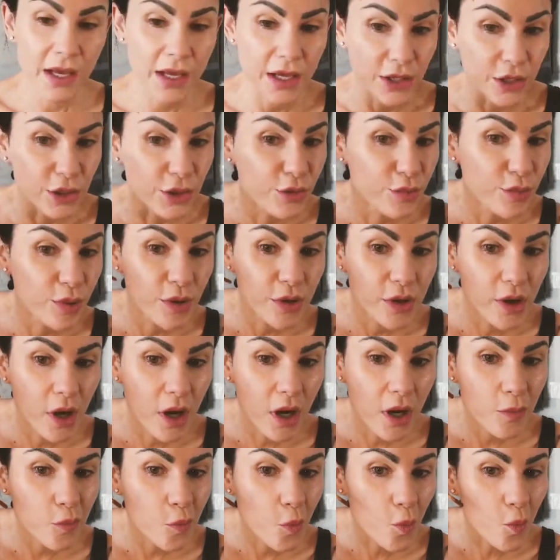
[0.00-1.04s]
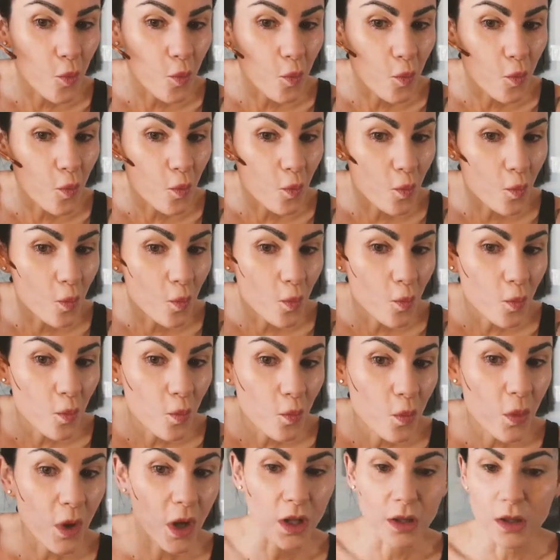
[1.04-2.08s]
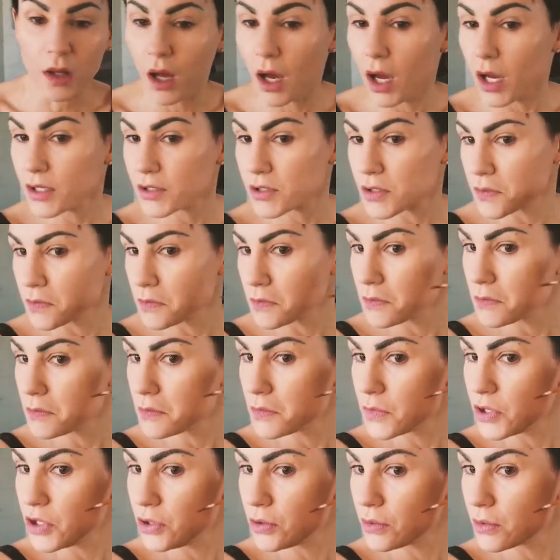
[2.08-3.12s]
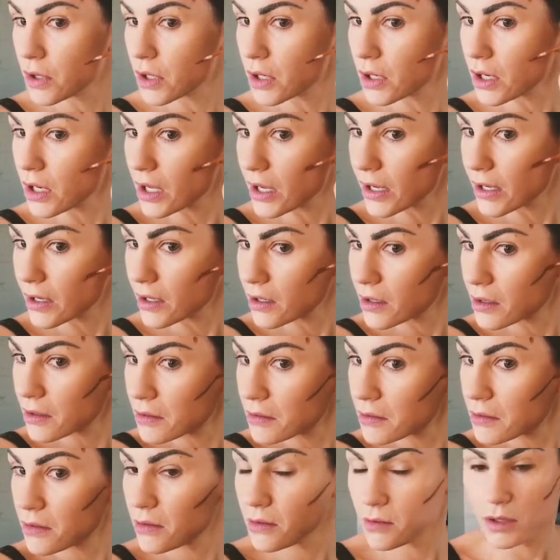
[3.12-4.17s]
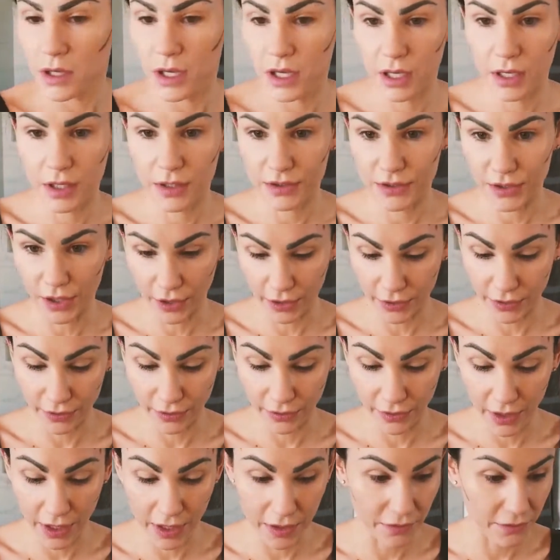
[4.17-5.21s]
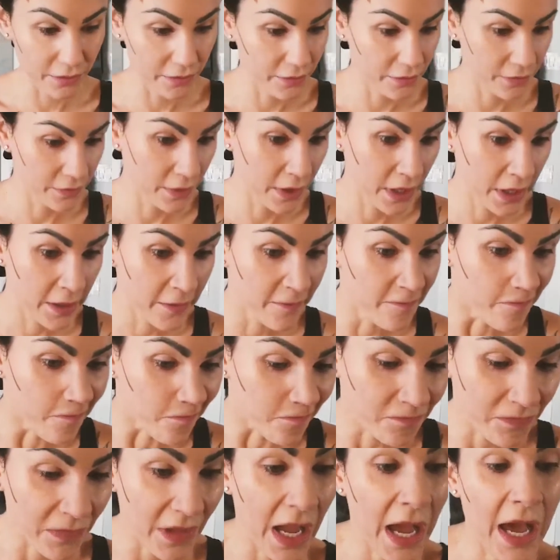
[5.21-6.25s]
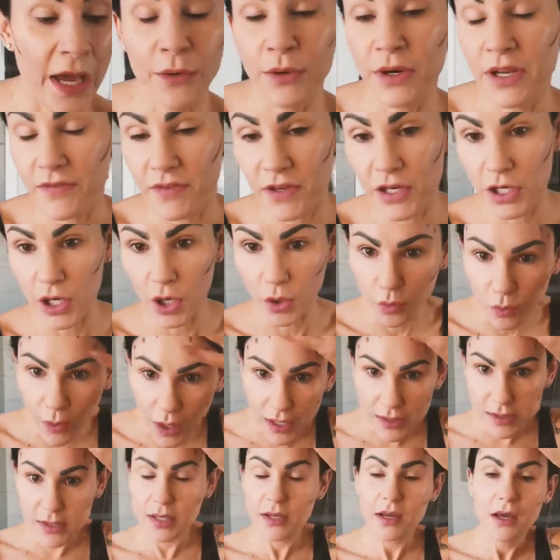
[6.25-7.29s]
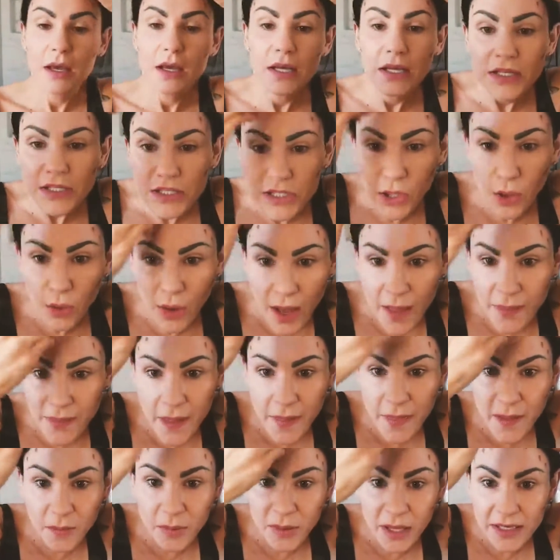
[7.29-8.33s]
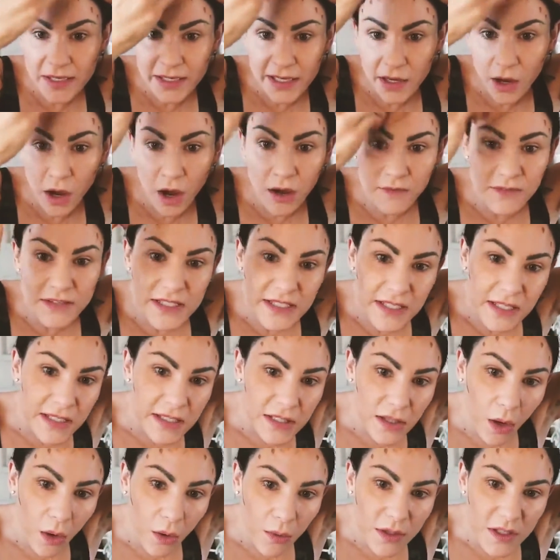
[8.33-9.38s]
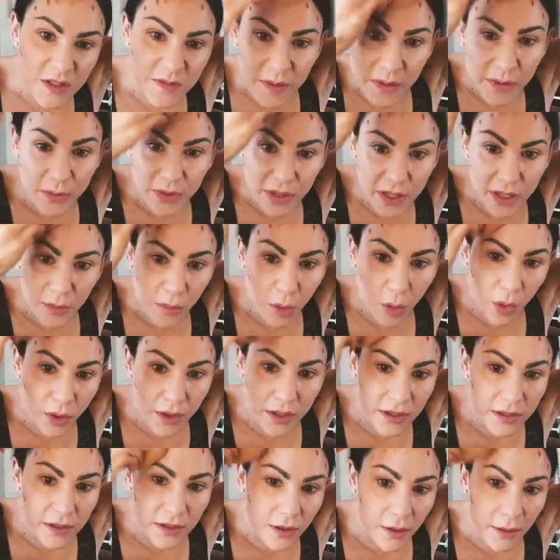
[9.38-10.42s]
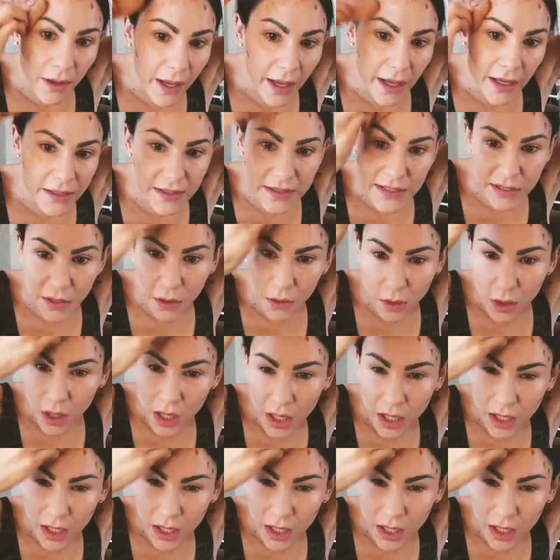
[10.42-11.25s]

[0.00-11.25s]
You put on a lot, you are like darker than, I don't even know what. So, and then the blending obviously has always been really important, okay? So